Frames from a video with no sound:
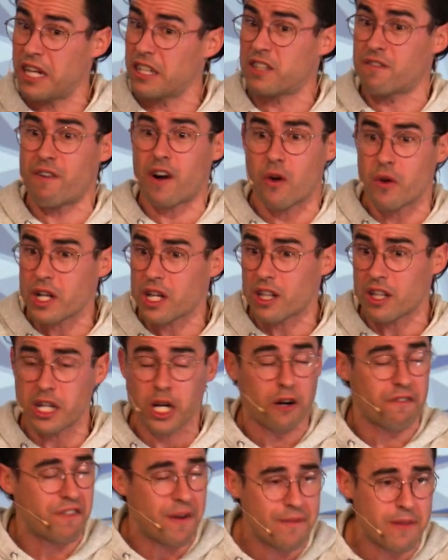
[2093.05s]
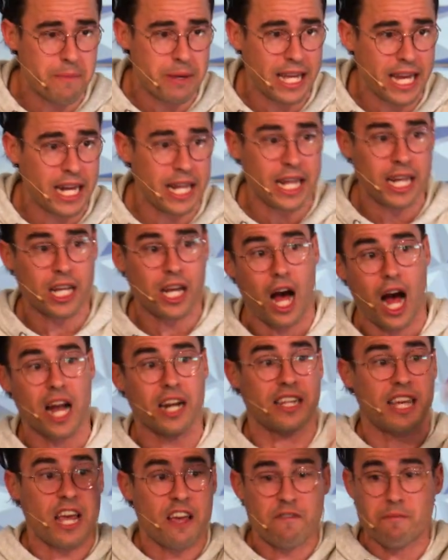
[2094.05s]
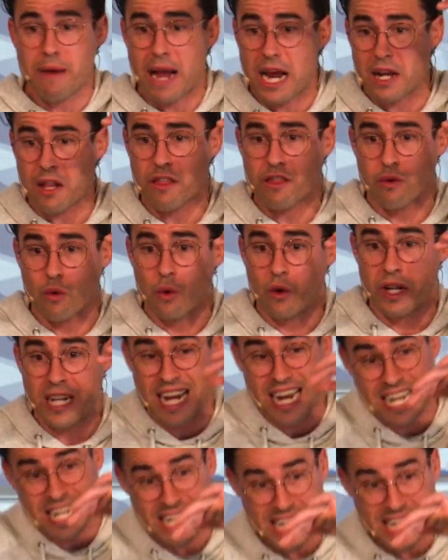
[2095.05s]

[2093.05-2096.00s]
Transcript: It's very clear from the beginning, God gave man authority and